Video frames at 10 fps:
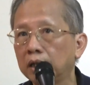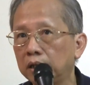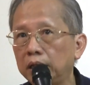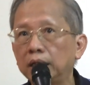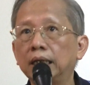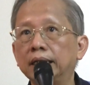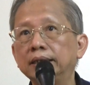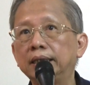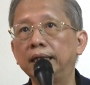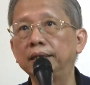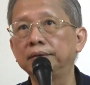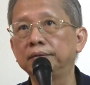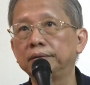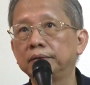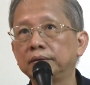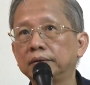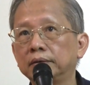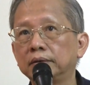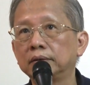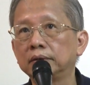Realize that.
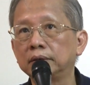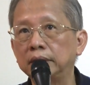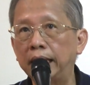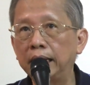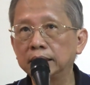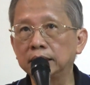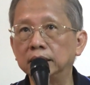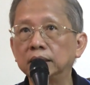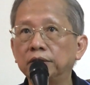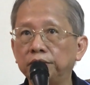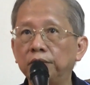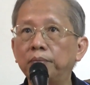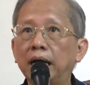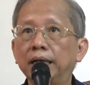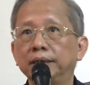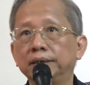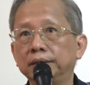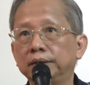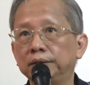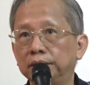The essence of your mind,
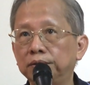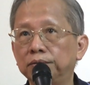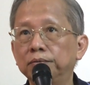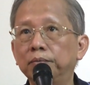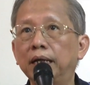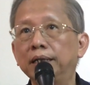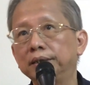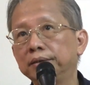your true mind.